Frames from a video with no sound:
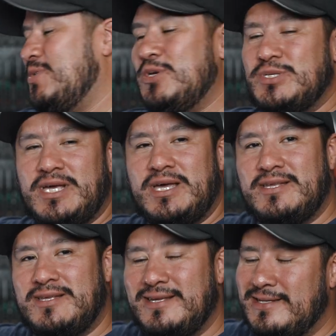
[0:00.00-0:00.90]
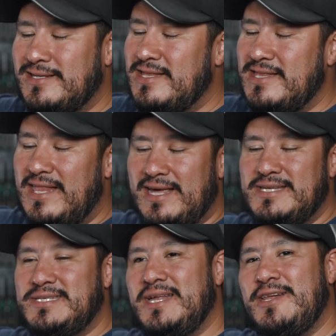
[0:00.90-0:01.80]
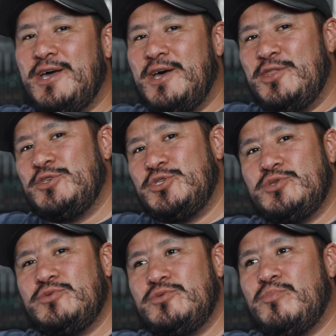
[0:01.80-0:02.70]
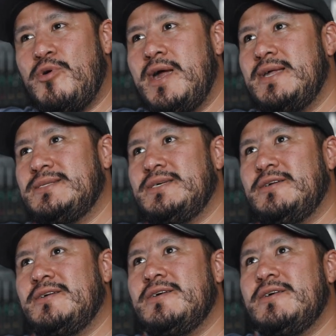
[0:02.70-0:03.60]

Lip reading: There's, like I said, other 2 brands that